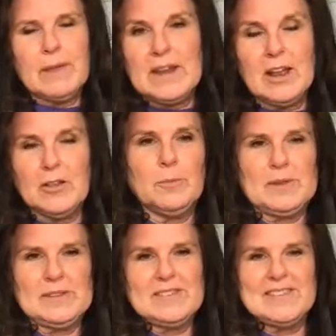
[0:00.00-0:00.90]
many other
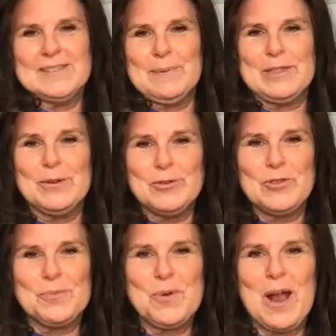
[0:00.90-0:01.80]
businesses, but those are
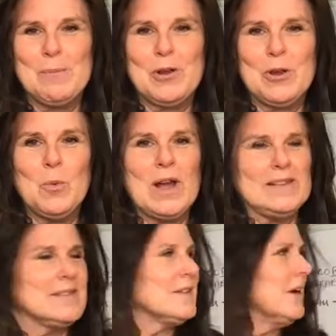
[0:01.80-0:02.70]
their primary
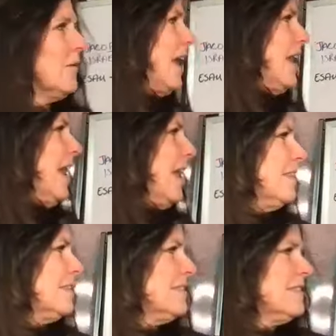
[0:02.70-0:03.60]
ones. All right.
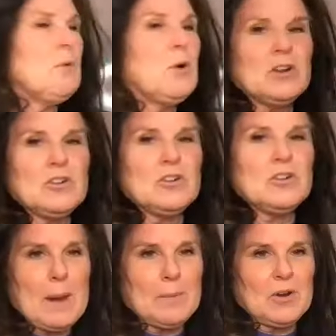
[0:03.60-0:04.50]
This is important to
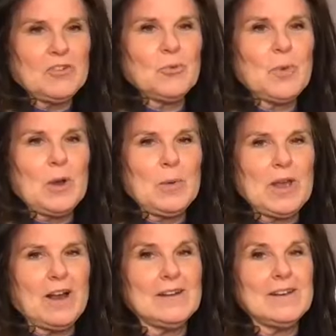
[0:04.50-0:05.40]
remember to where we
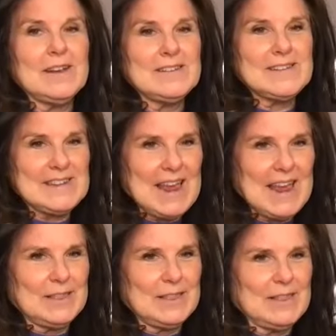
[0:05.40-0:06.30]
are
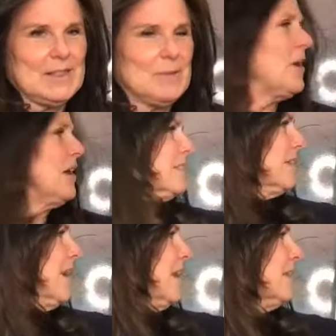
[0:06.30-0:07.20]
today in the present.
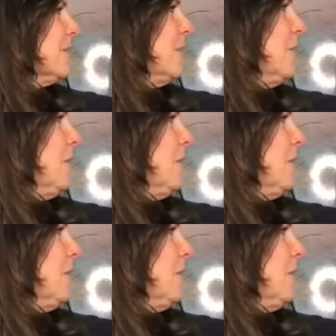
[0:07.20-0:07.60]
So here